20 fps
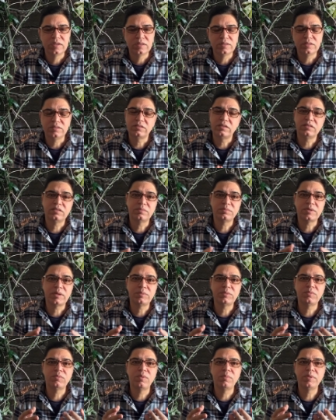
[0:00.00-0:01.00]
They say
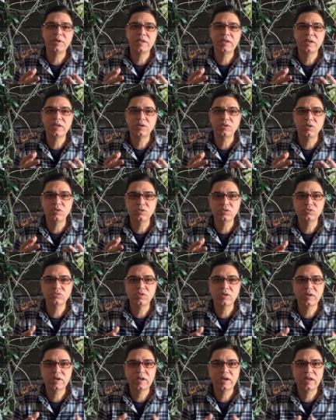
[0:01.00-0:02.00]
sometimes the vomiting can
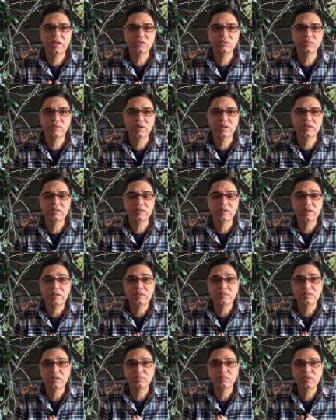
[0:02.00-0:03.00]
also occur as well,
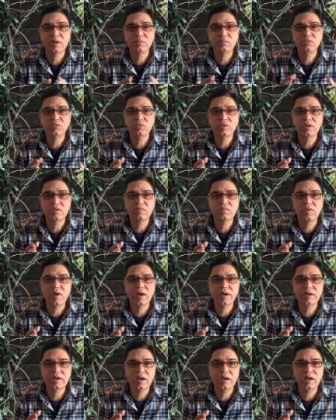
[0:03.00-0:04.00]
and sometimes you can
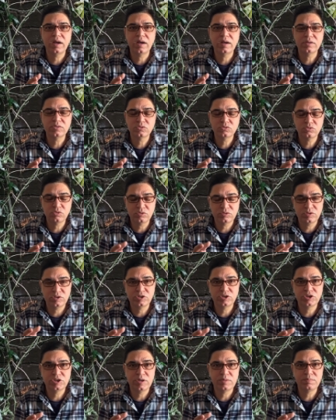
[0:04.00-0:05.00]
find a
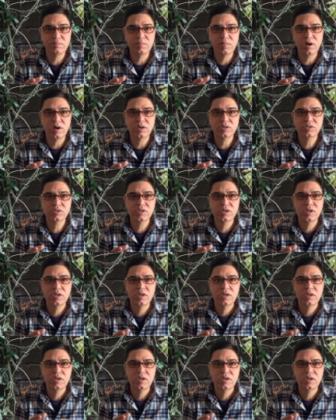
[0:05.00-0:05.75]
sausage-shaped mass